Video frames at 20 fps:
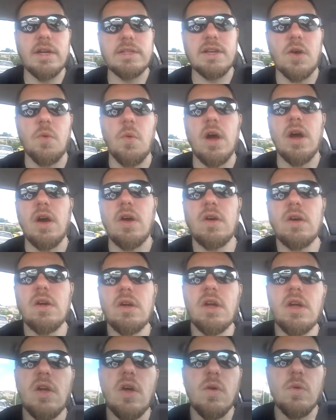He's like, well,
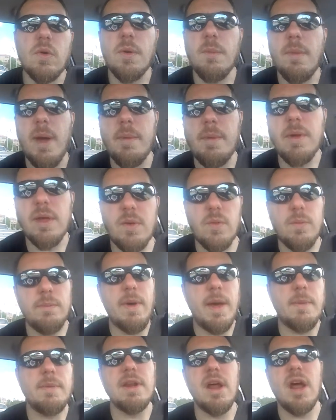well, maybe,
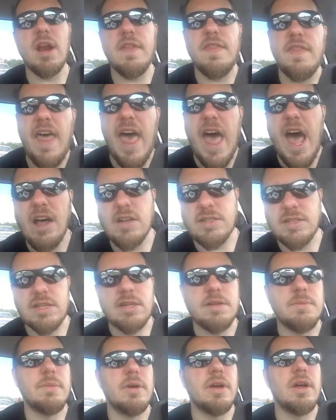maybe not a
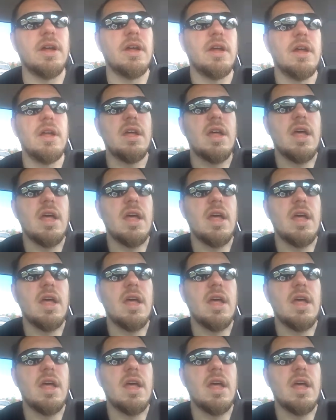thousand, but